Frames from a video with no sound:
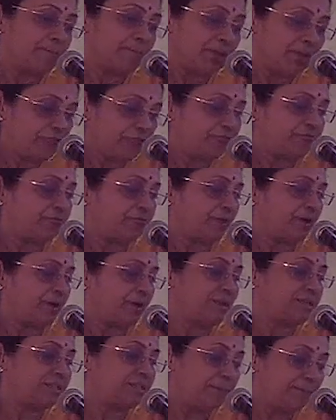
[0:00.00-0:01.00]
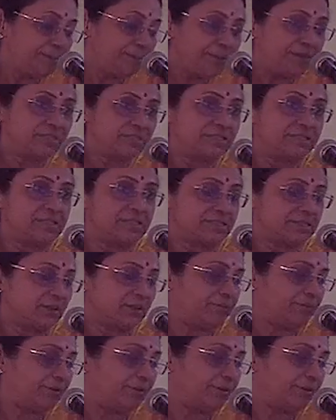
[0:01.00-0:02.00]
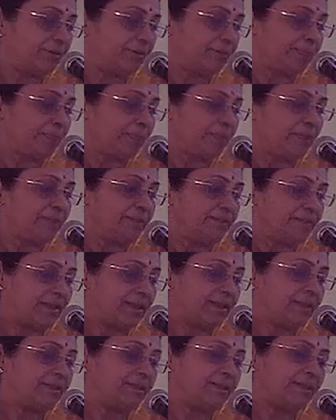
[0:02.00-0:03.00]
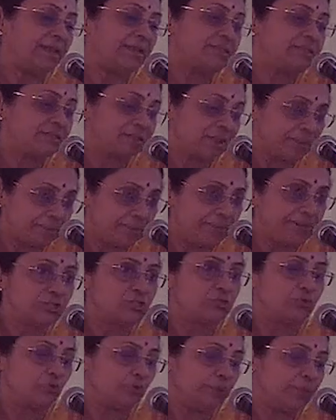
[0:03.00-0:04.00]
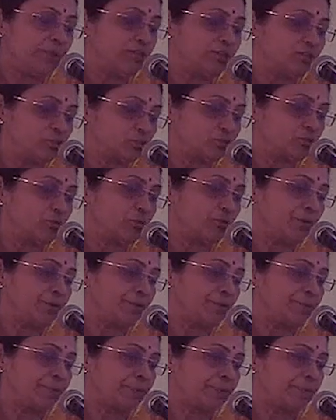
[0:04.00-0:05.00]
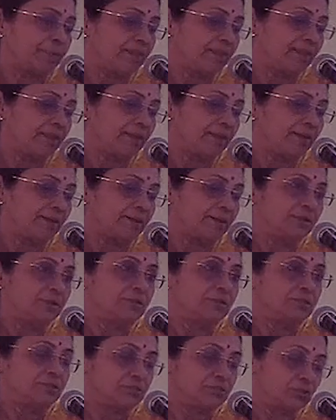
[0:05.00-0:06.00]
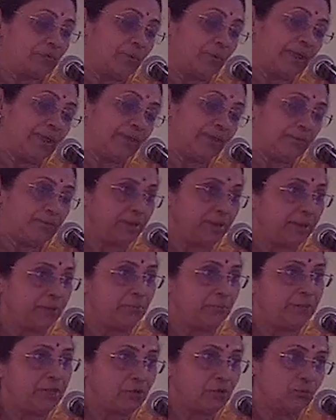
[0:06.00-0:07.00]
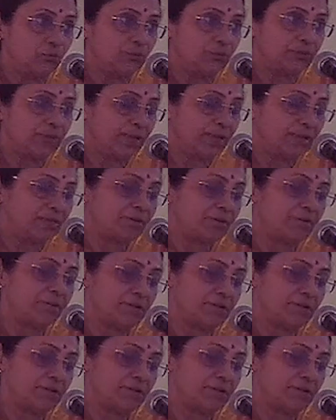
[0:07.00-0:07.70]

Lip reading: If a temple is discovered, then that temple should be restored. So we know that